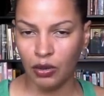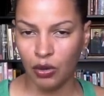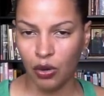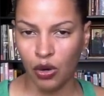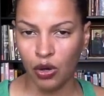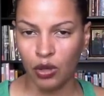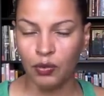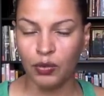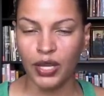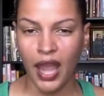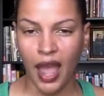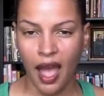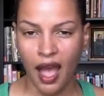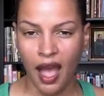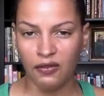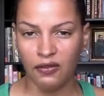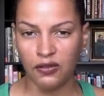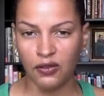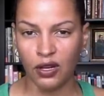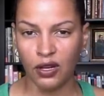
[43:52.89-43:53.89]
on
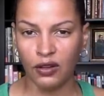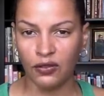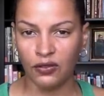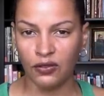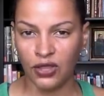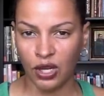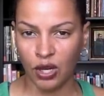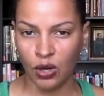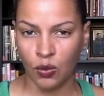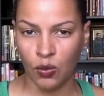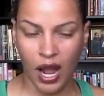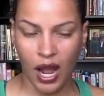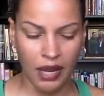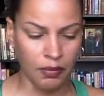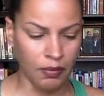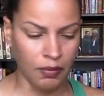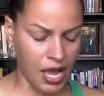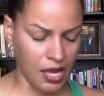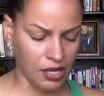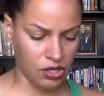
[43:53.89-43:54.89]
behalf of their
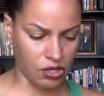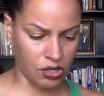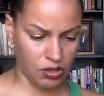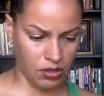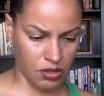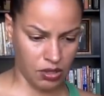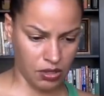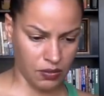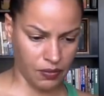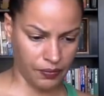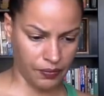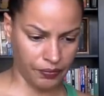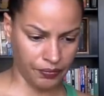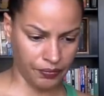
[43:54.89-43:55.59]
white masters.